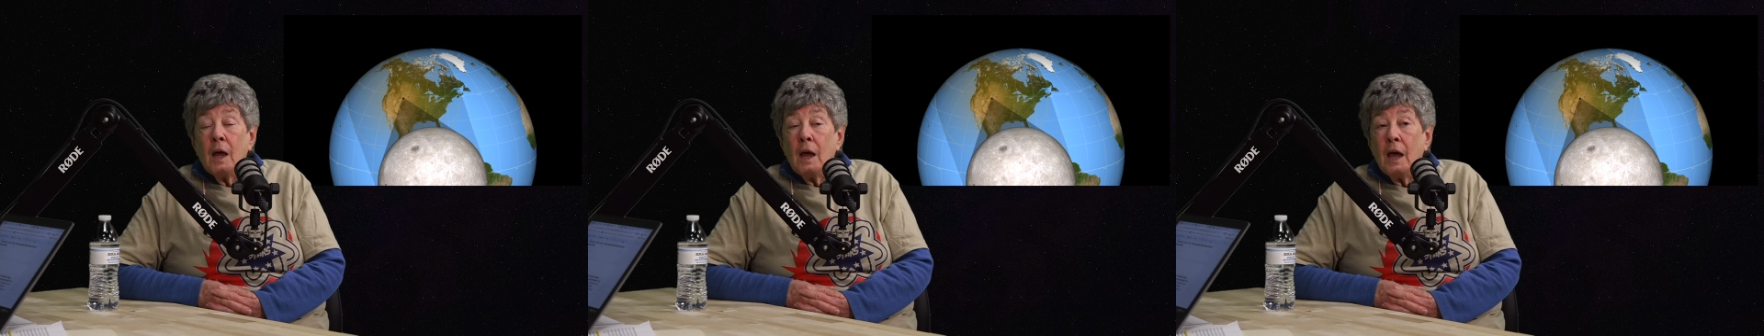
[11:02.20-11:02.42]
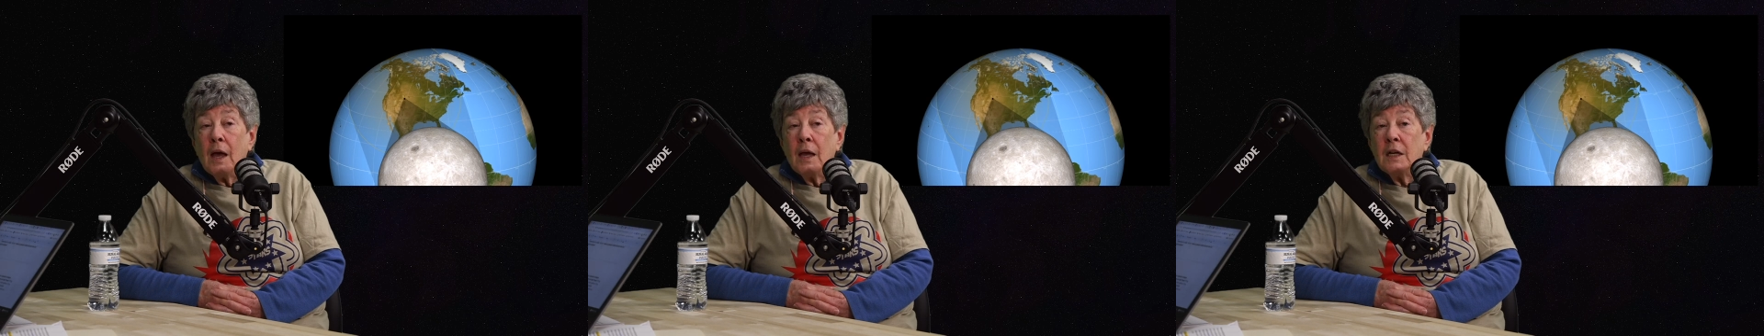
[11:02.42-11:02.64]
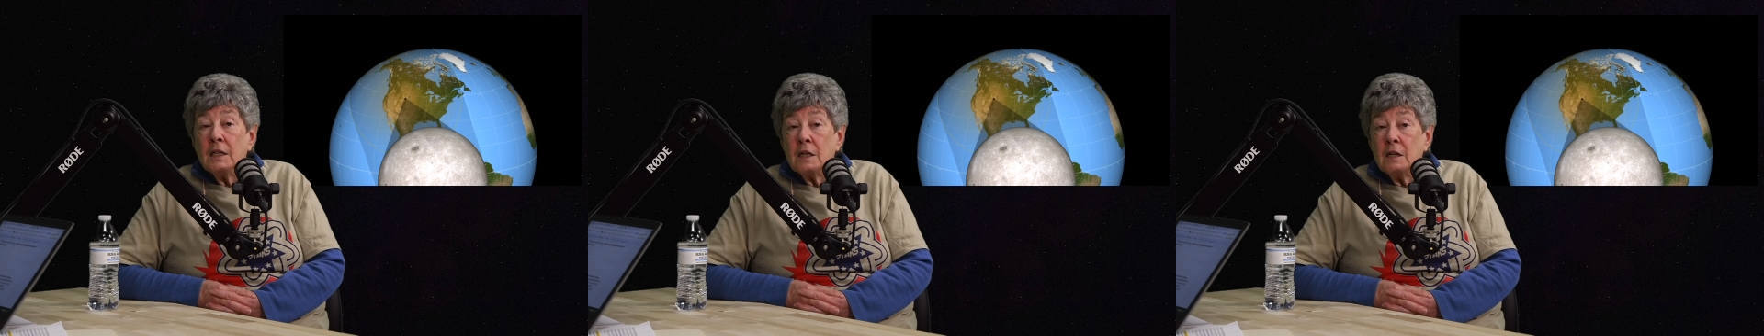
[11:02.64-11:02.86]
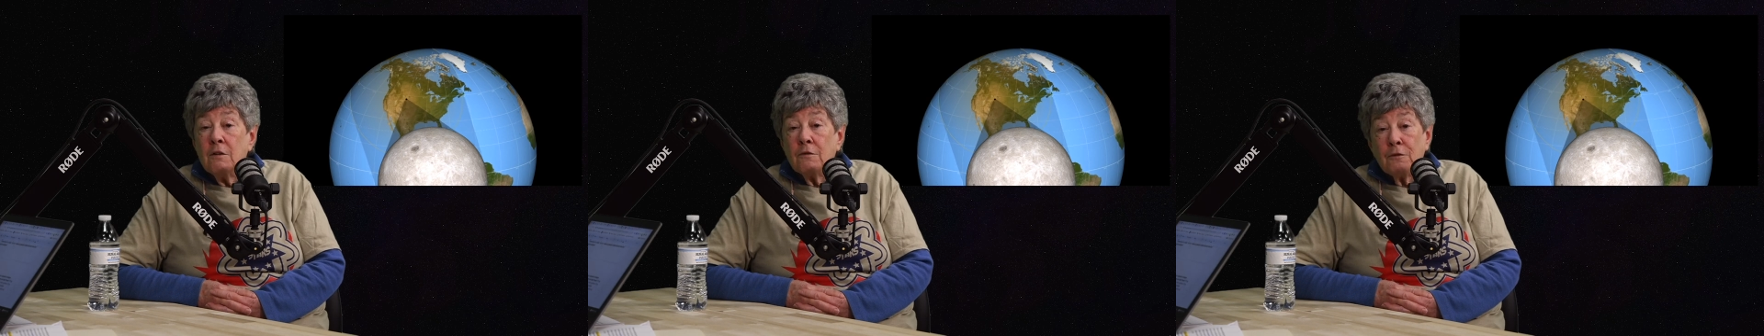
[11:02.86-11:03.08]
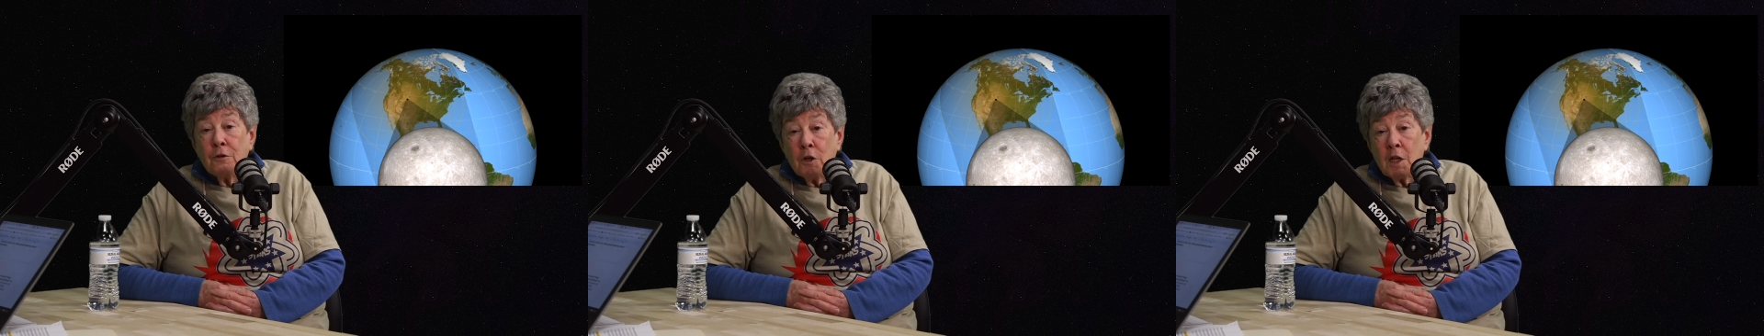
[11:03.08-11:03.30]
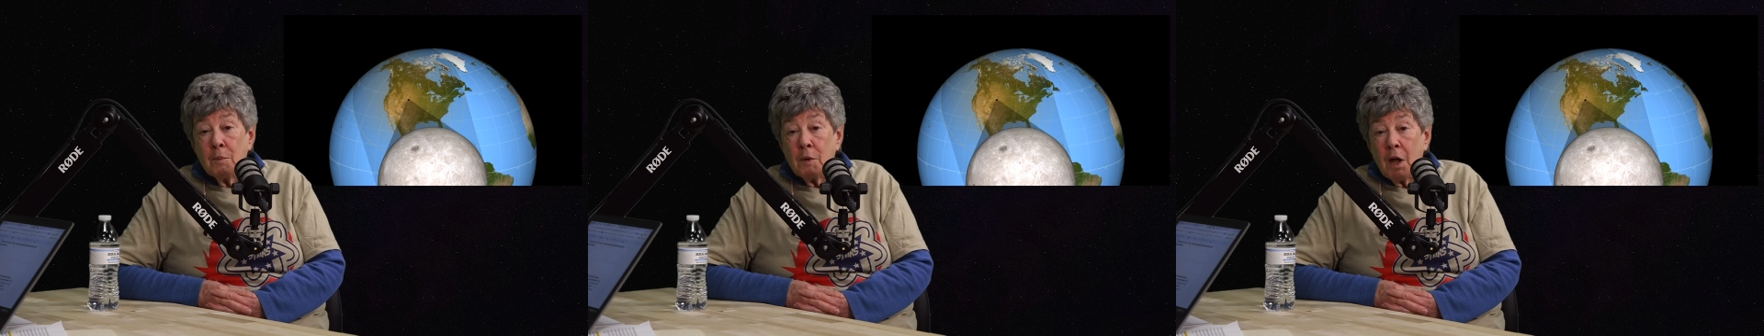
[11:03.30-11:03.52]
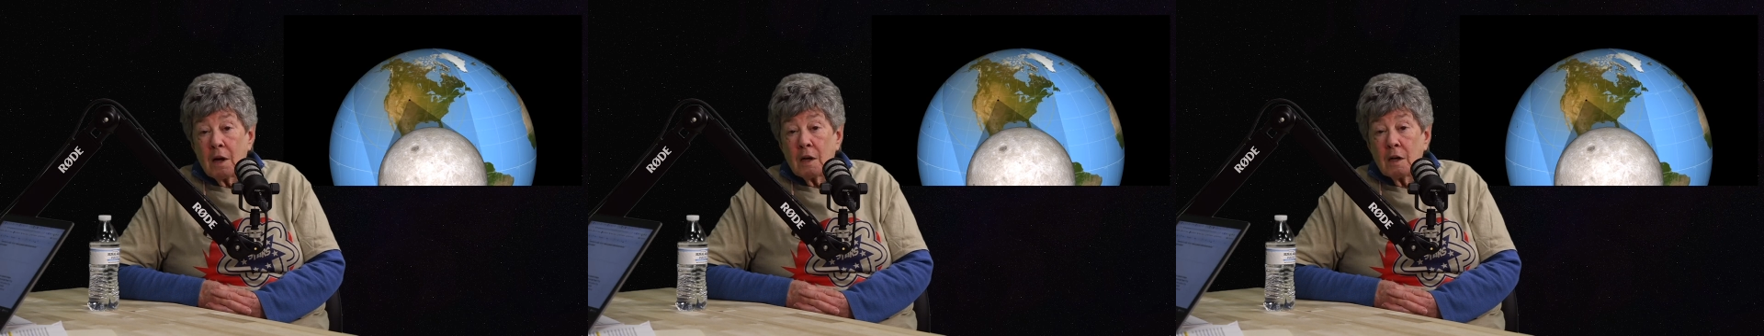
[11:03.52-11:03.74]
and it didn't fully
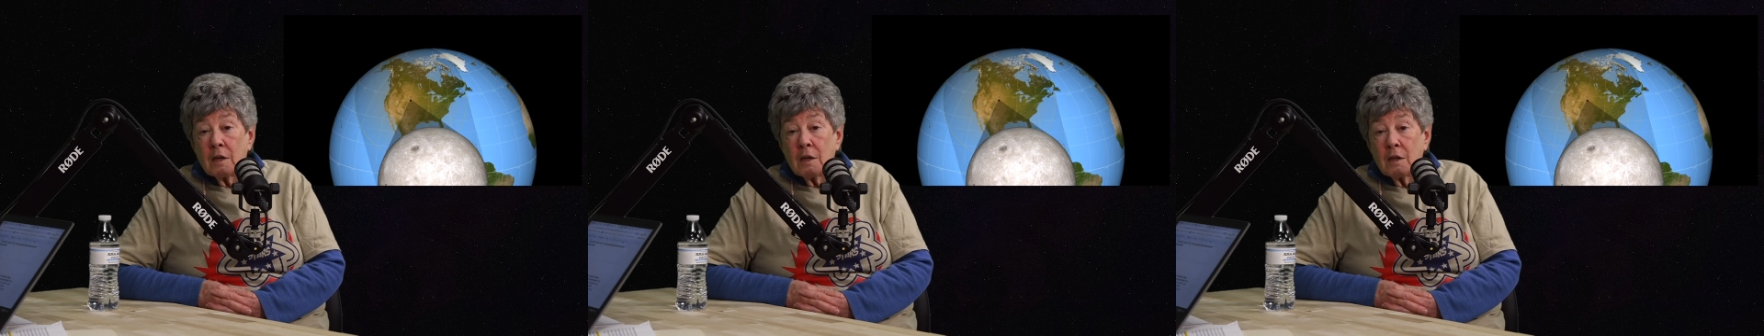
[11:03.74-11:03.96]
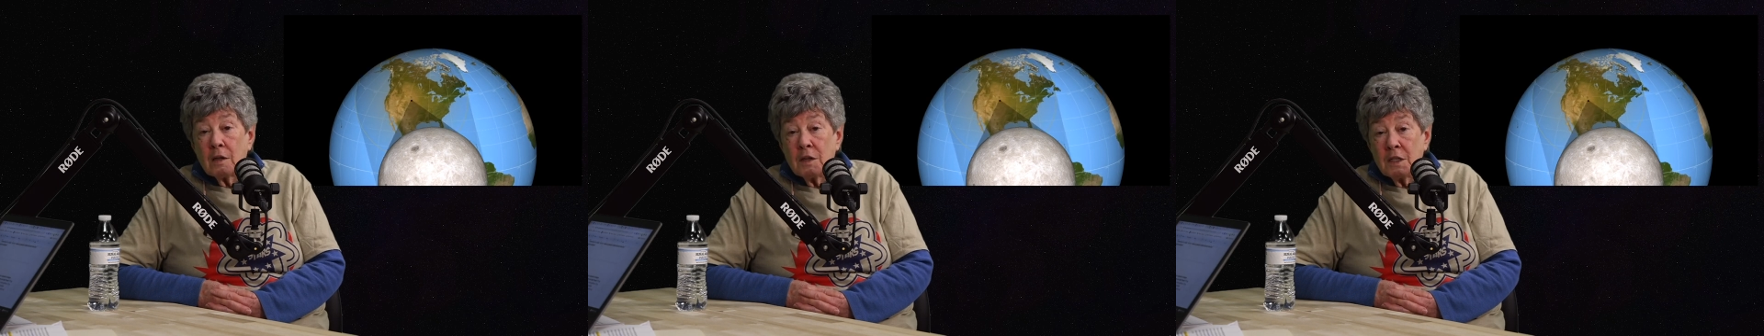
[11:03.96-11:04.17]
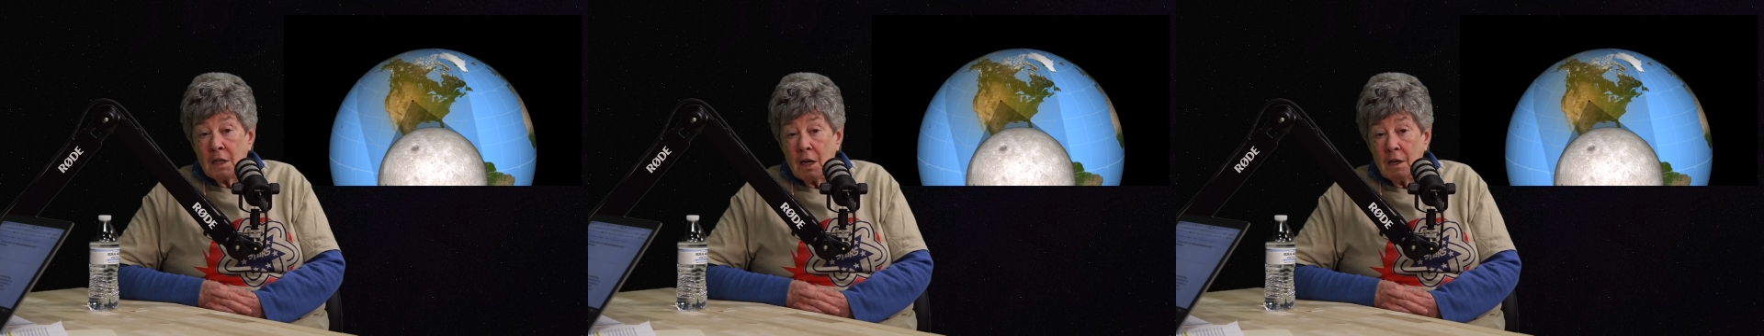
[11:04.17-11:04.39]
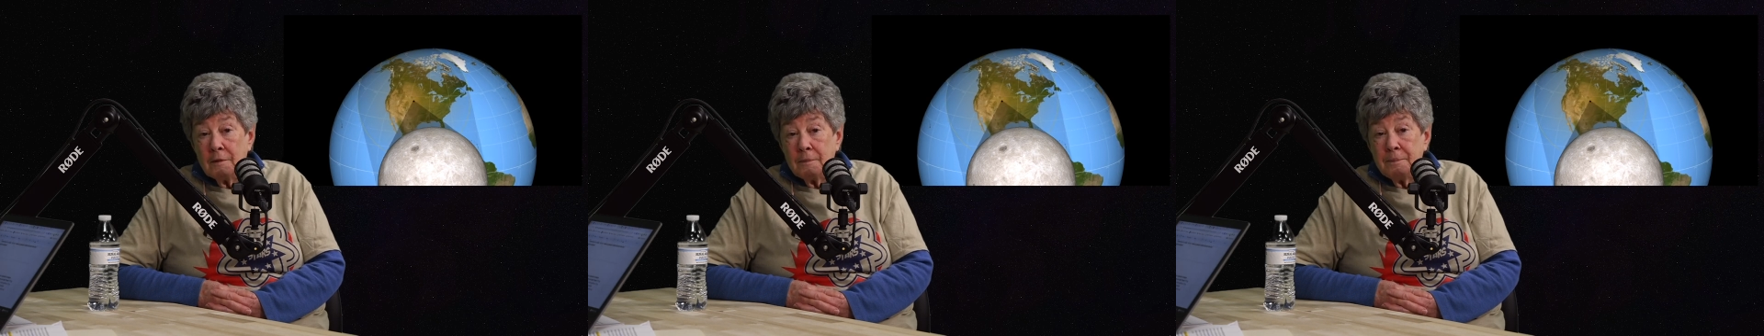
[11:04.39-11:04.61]
block the sun.